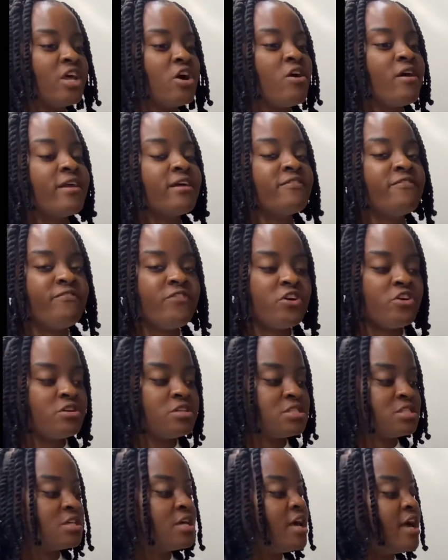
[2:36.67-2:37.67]
hot at
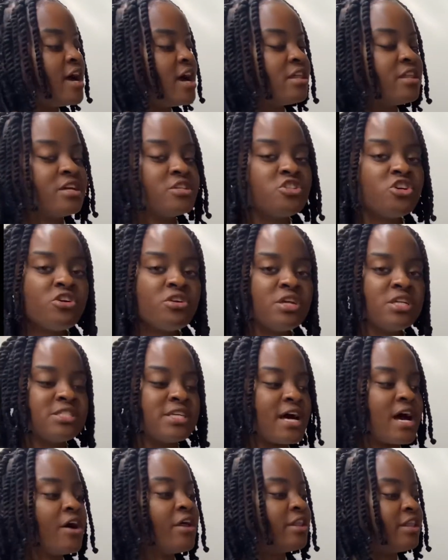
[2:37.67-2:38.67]
first and then turn it
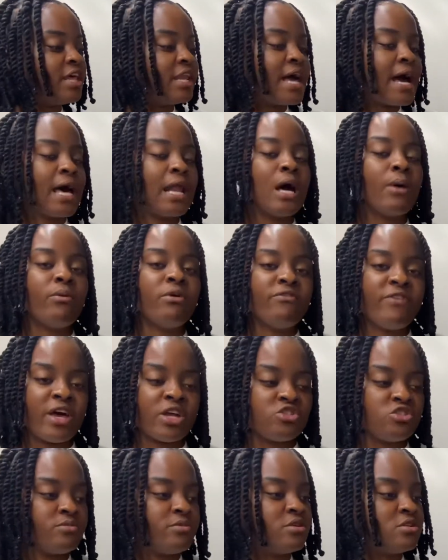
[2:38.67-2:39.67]
down and then add our
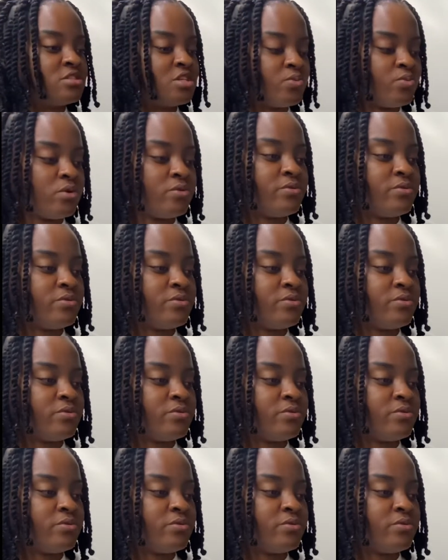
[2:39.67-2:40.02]
vegetables and